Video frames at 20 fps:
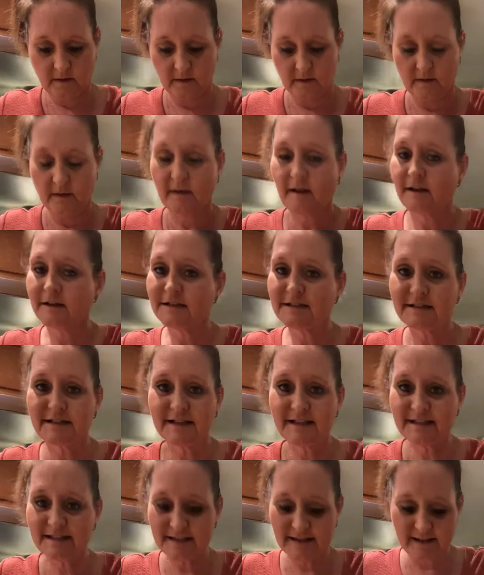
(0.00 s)
So just
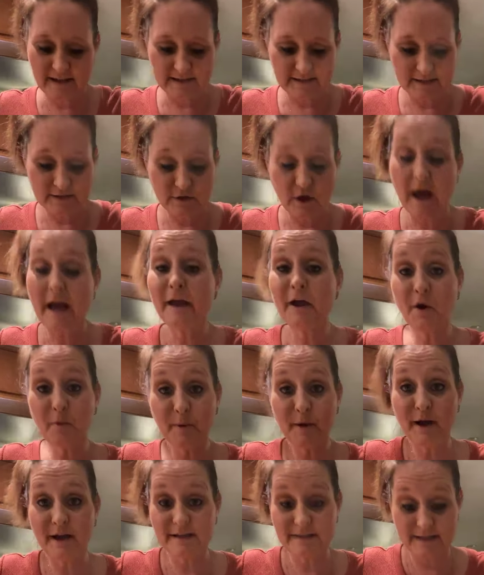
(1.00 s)
listen to that sizzle. I hope you
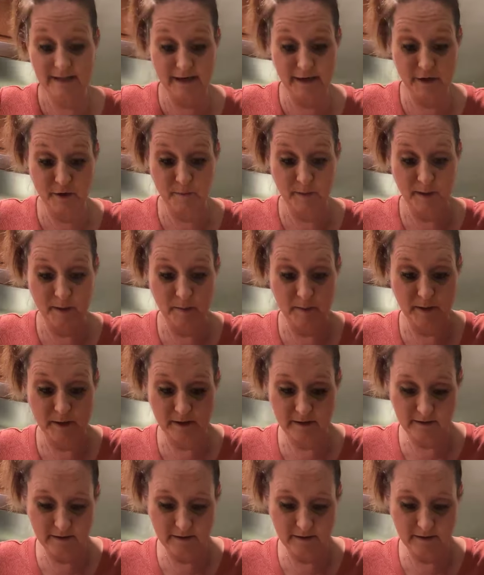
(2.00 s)
guys can hear me a bit.